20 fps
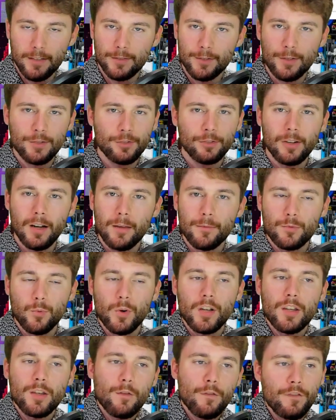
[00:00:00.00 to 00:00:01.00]
describes
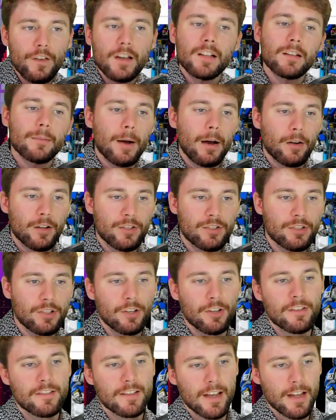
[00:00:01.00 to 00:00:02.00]
what you feel about a
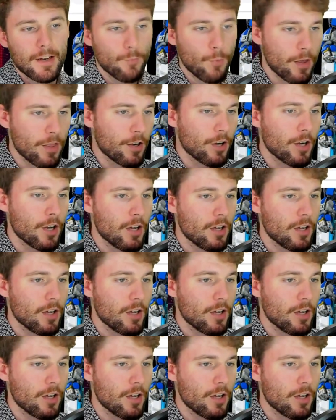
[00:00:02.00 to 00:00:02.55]
certain set, whether